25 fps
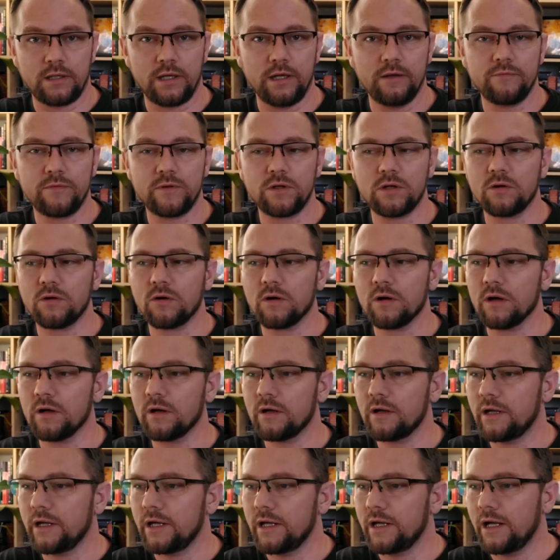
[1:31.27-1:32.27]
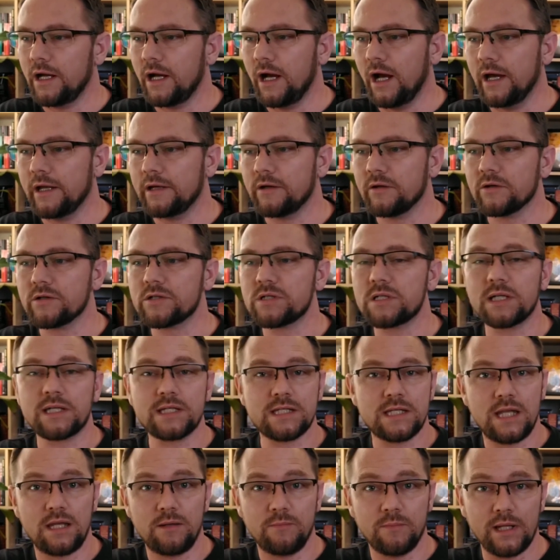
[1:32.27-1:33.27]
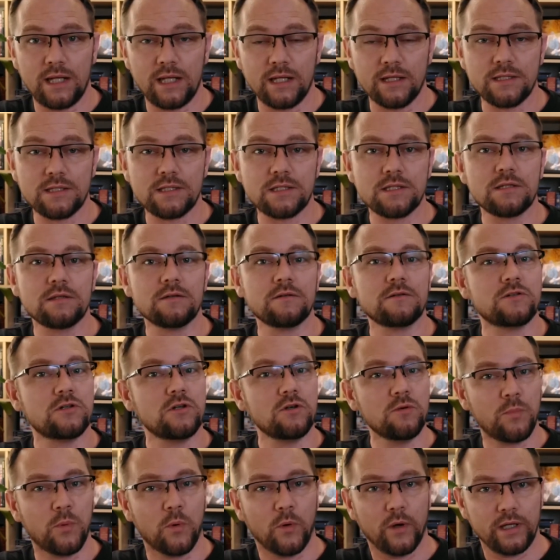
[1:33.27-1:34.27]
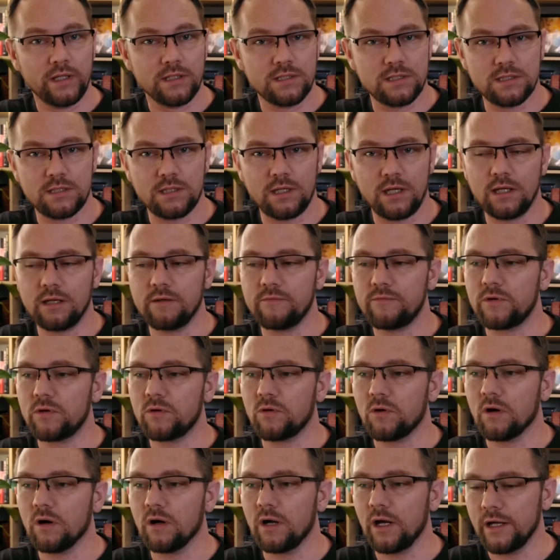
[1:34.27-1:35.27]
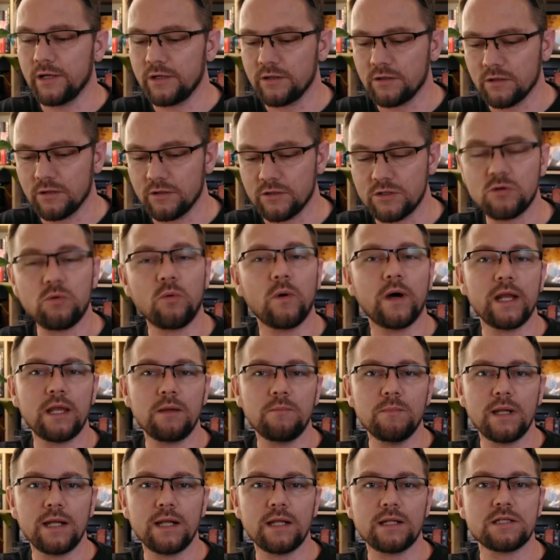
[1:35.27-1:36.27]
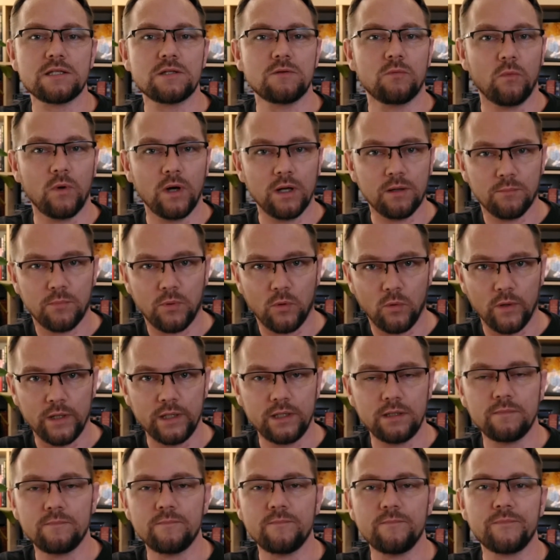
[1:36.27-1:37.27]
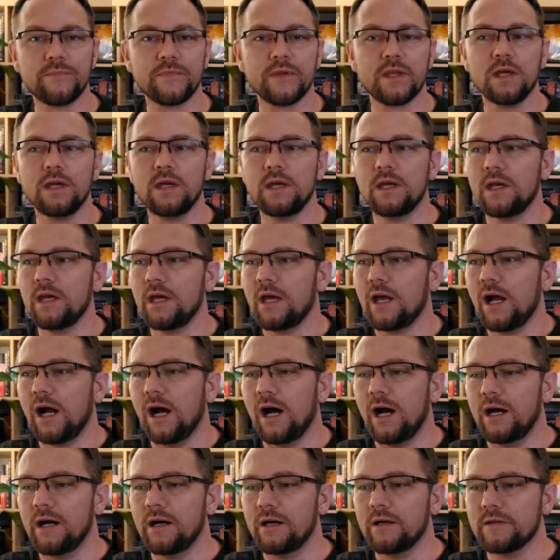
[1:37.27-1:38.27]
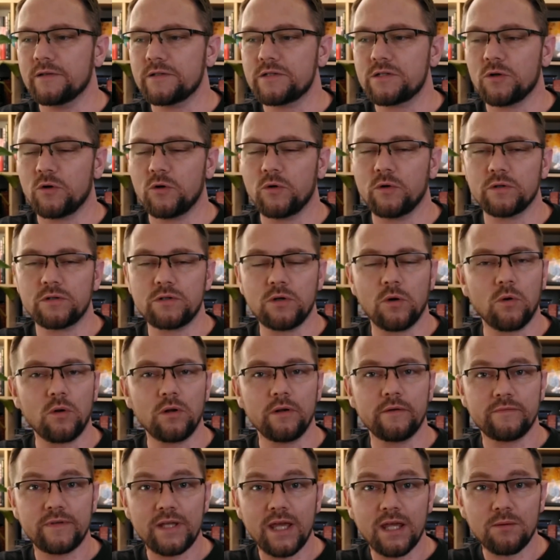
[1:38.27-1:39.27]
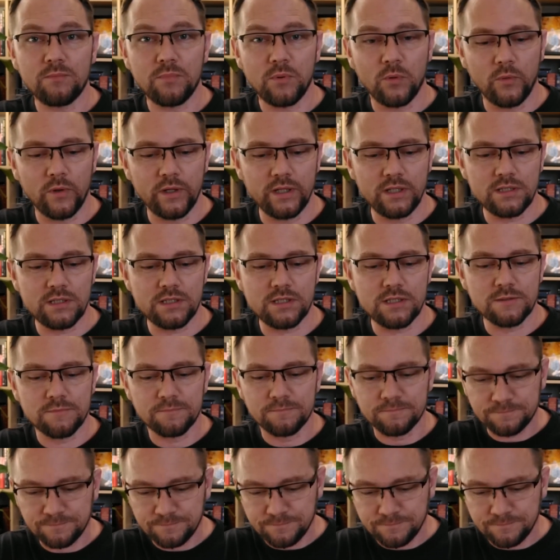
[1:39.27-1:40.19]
If you're under 16 minutes, 2 points. And if you're under 20 minutes, 1 point. So a total of 10 points.